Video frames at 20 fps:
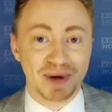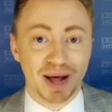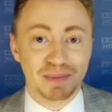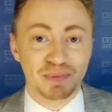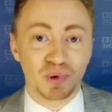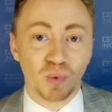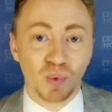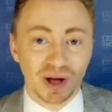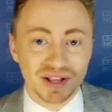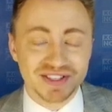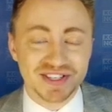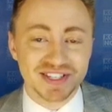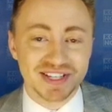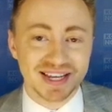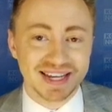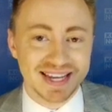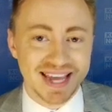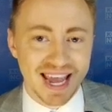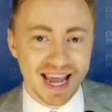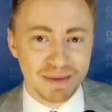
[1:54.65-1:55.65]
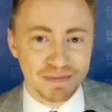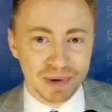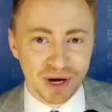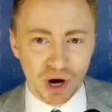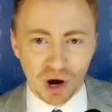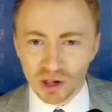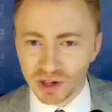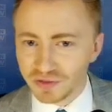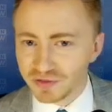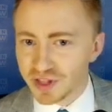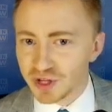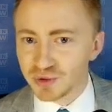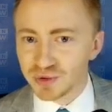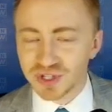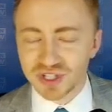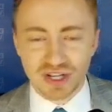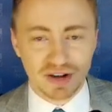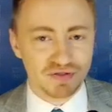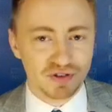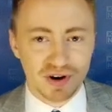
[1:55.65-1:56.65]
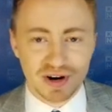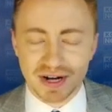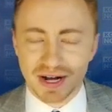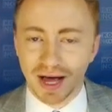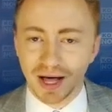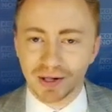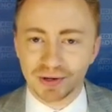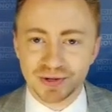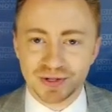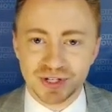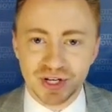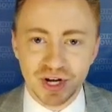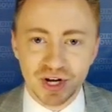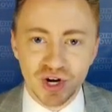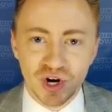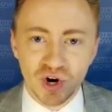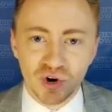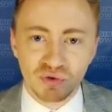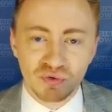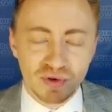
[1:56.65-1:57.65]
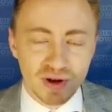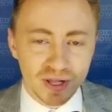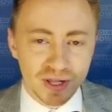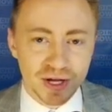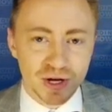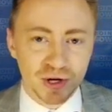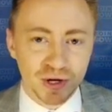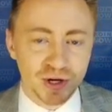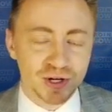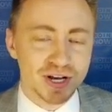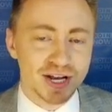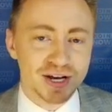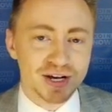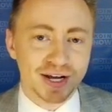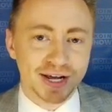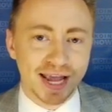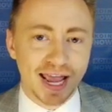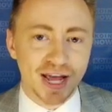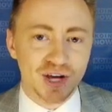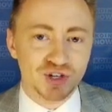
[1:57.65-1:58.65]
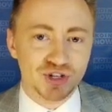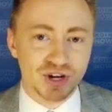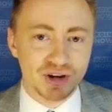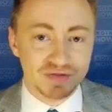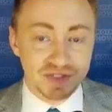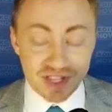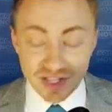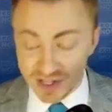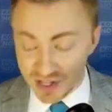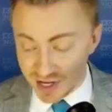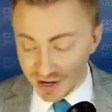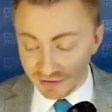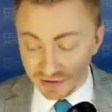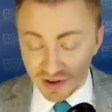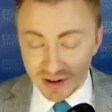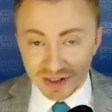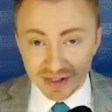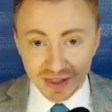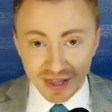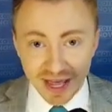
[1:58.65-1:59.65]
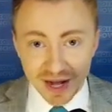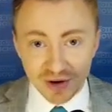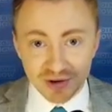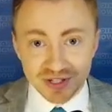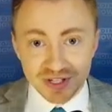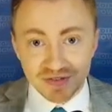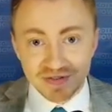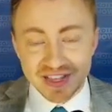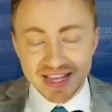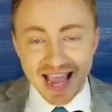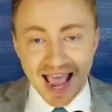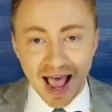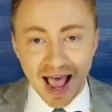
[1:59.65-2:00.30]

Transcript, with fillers: up once again. But all of those different colors really a good indication of the different layers of the